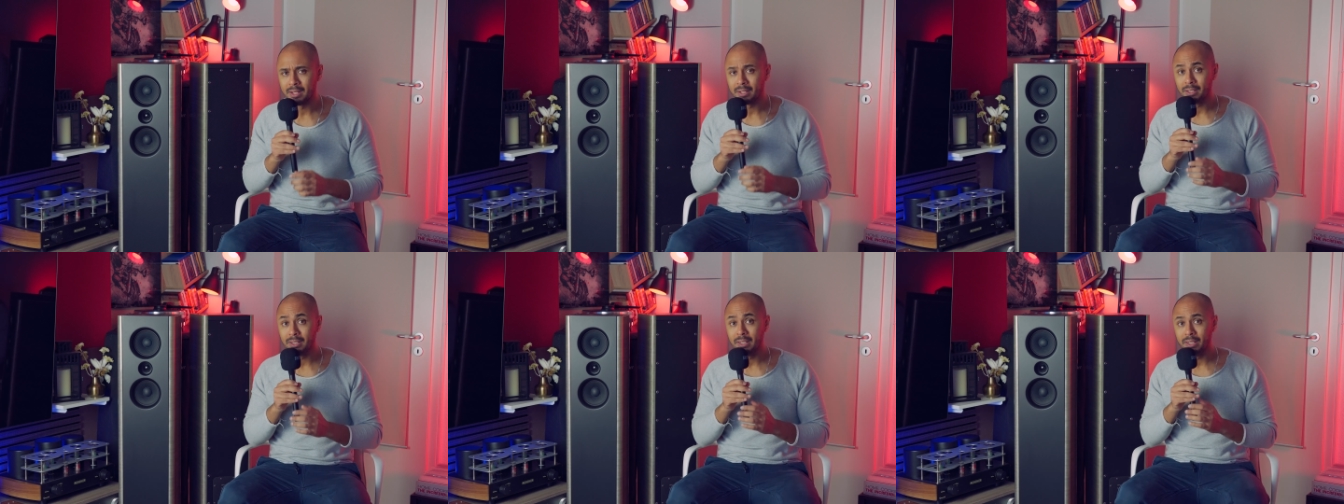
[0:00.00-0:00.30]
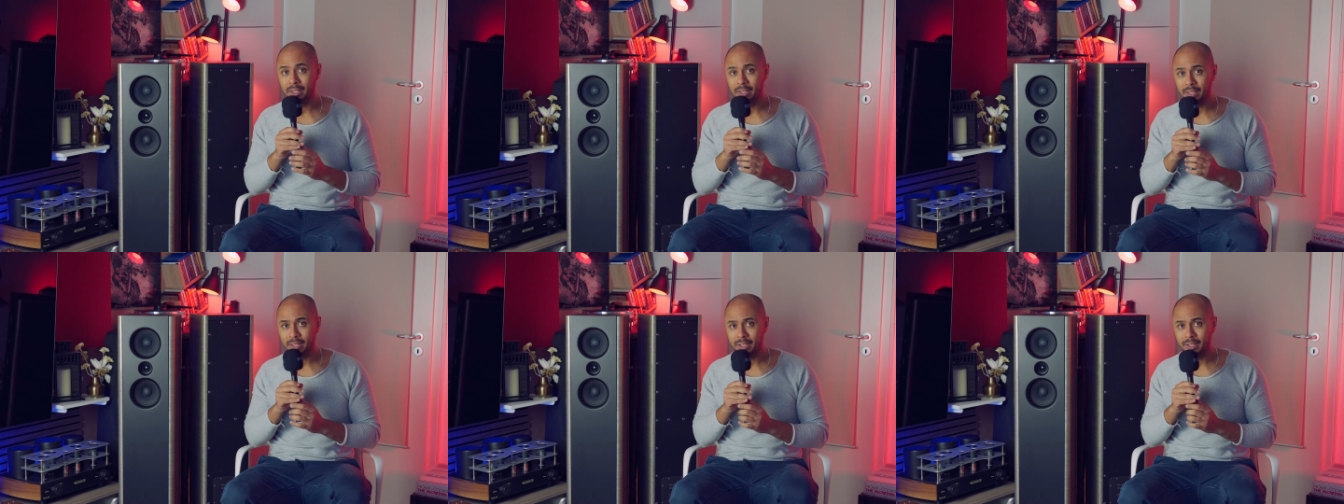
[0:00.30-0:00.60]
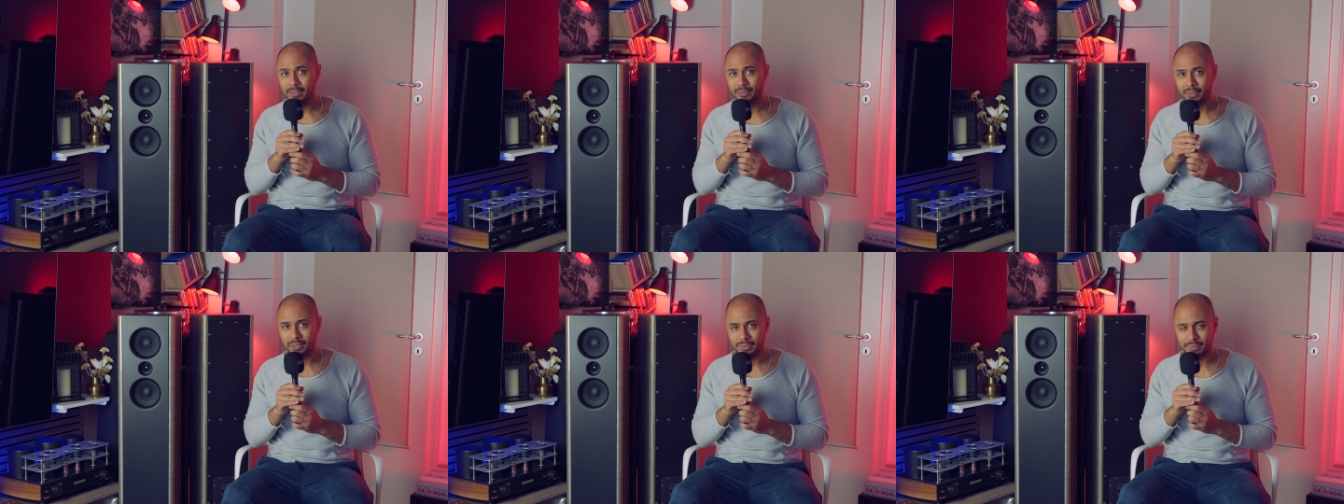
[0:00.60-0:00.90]
Really
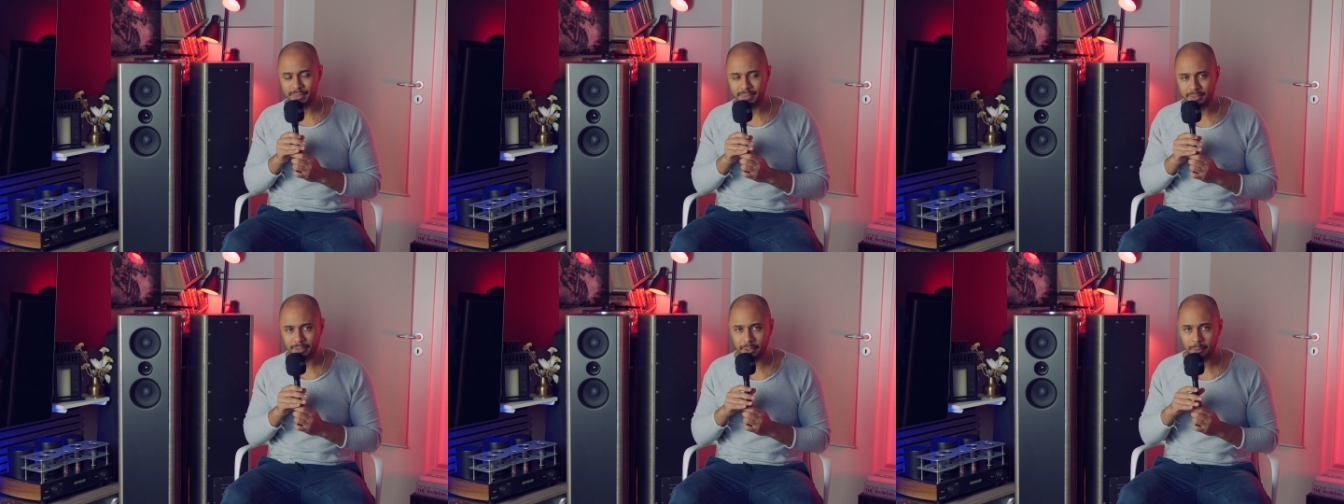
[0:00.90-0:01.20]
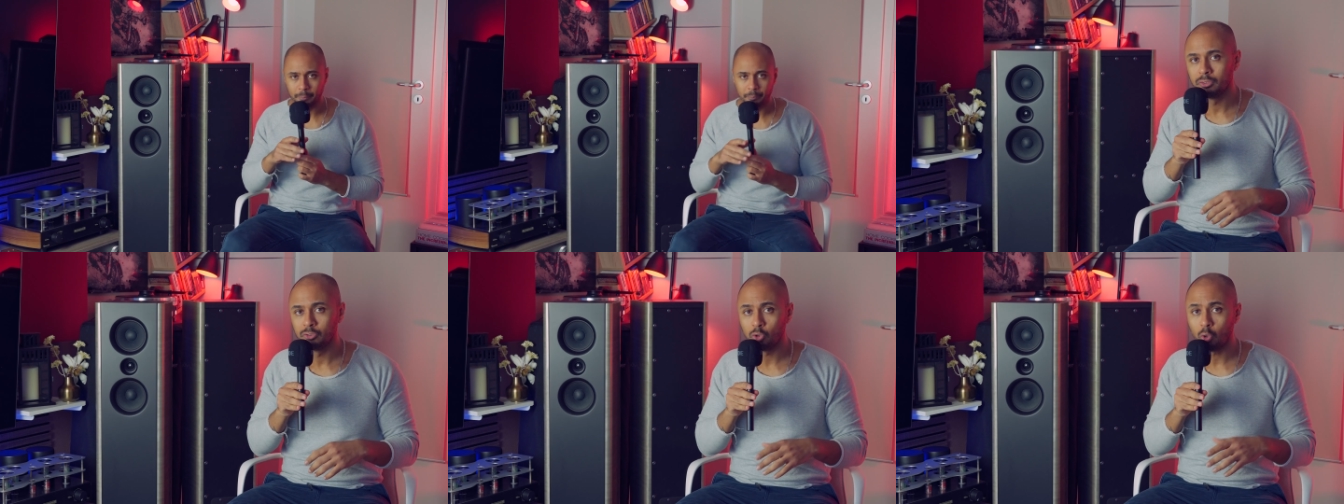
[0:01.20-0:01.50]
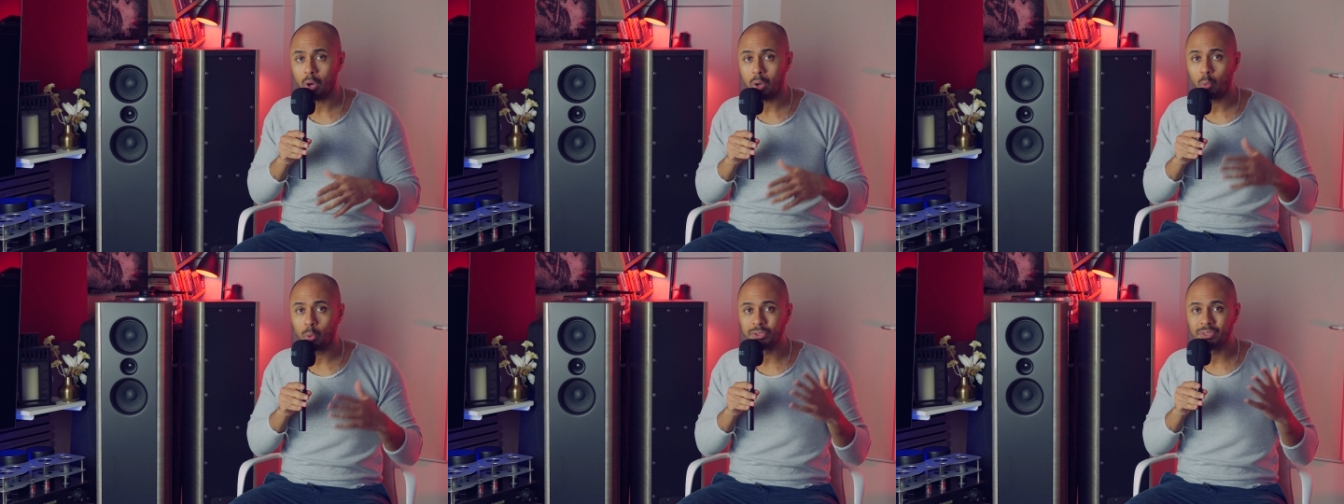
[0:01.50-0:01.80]
interesting.
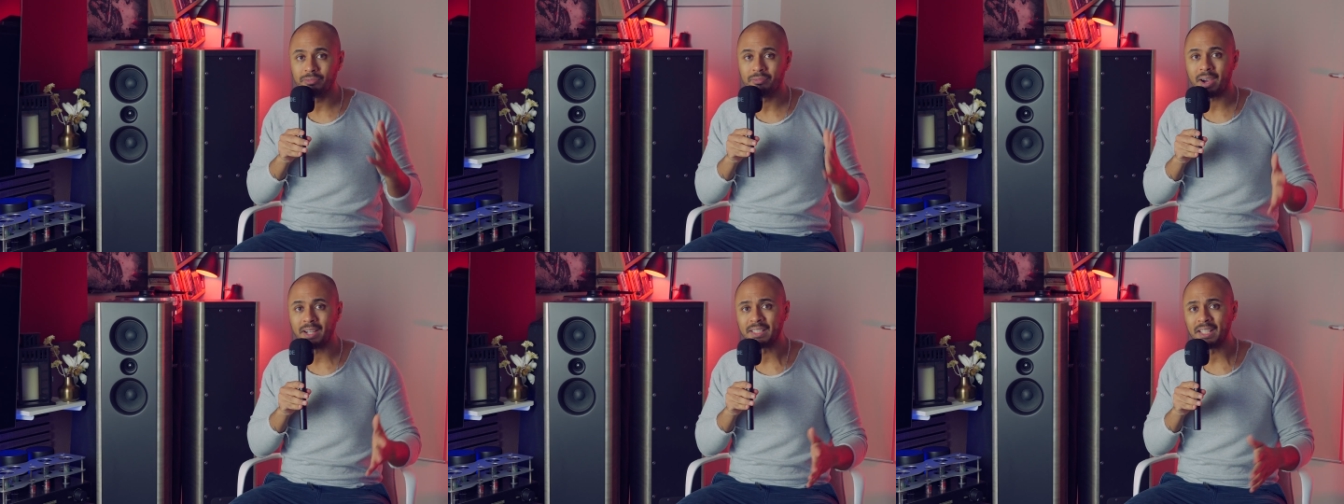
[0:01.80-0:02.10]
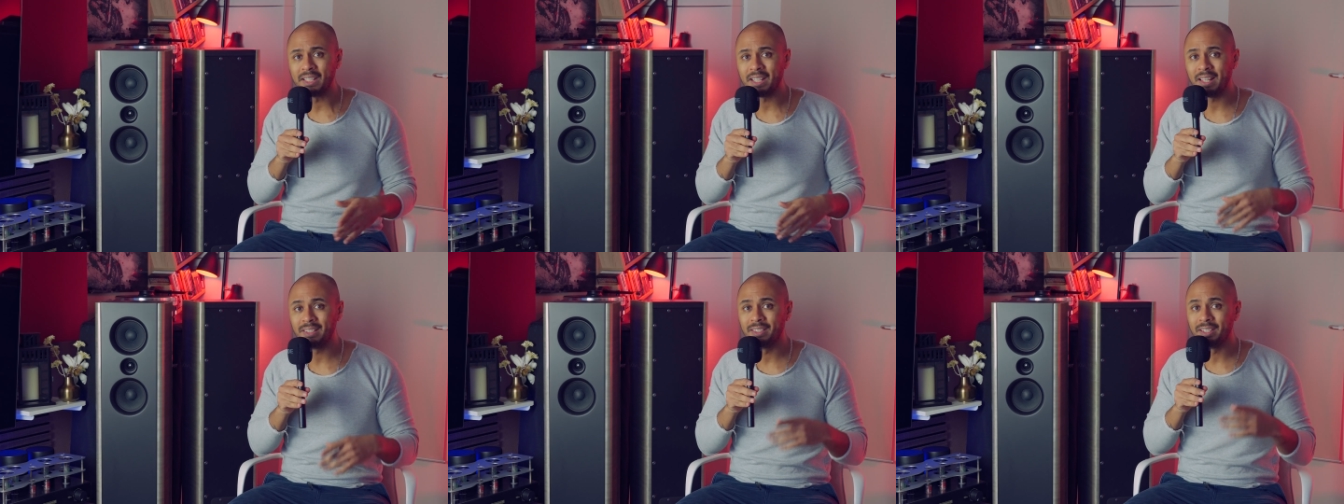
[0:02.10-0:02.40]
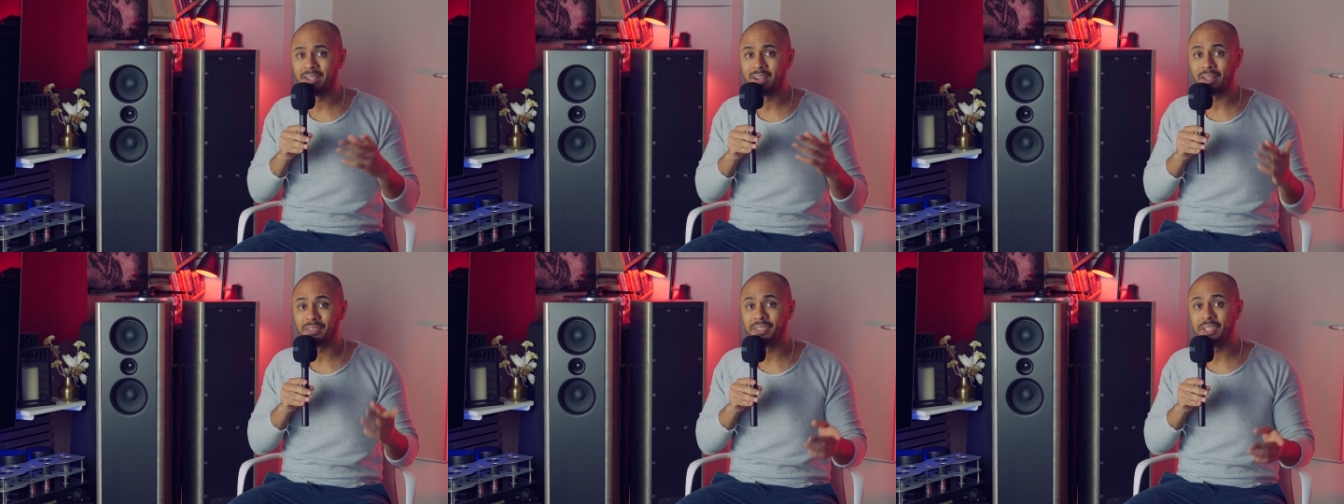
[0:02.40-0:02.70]
So I was invited at
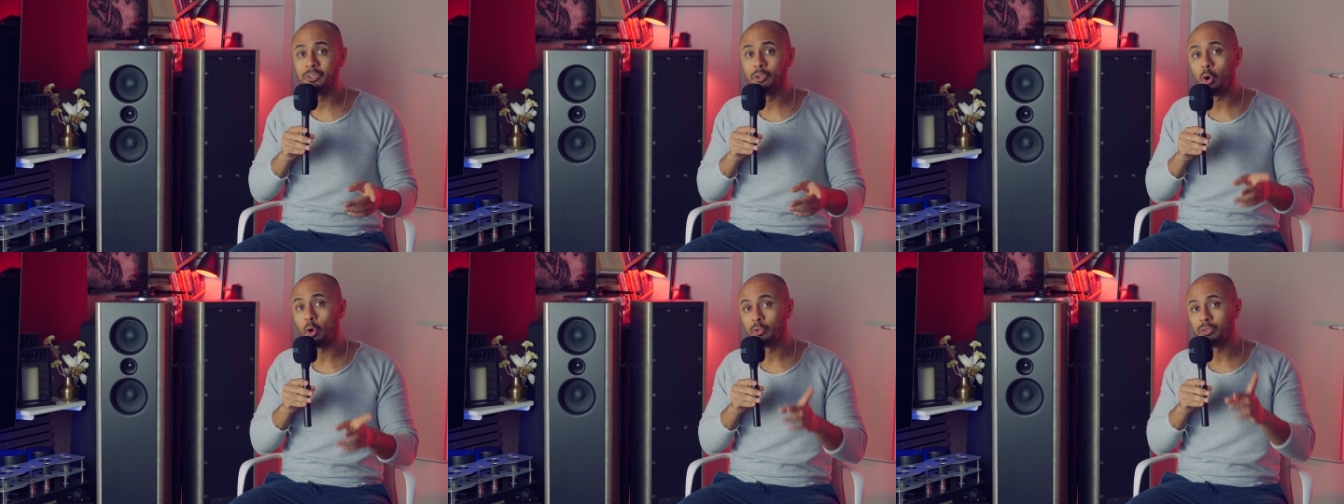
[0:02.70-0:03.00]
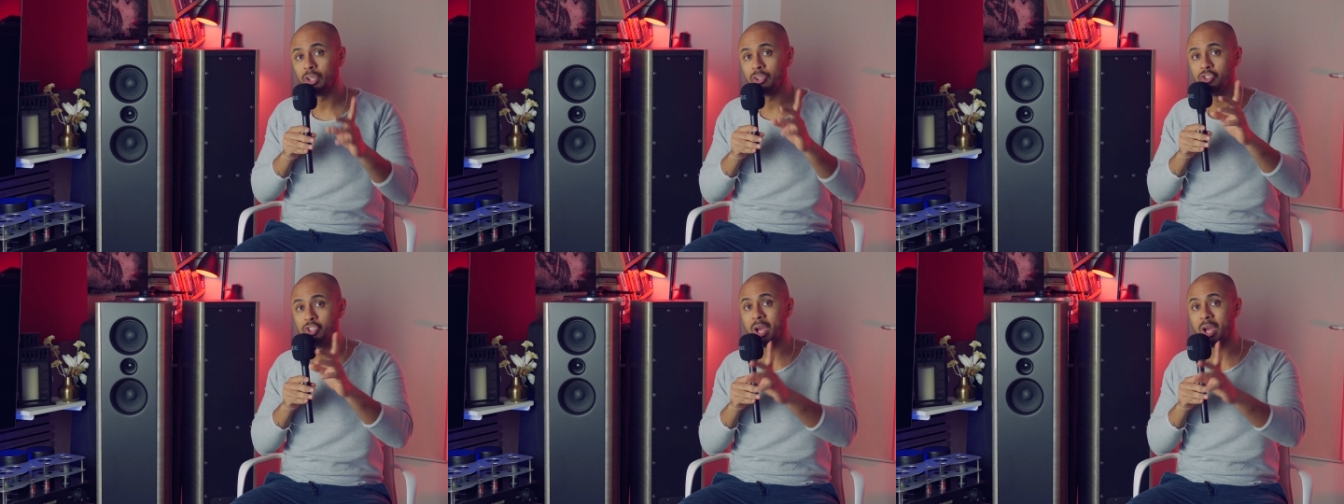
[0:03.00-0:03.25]
the Grandinote